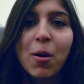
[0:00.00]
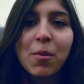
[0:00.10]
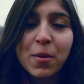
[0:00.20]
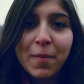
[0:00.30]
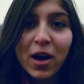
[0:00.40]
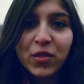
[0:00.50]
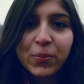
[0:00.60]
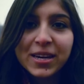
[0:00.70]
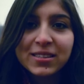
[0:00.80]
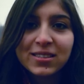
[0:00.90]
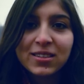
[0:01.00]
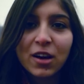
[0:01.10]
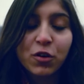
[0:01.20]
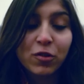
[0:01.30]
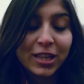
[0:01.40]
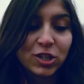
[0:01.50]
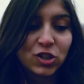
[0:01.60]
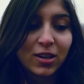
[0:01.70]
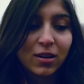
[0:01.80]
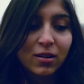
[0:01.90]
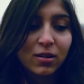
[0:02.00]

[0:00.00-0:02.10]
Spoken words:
because I'm the mouthpiece of a religion.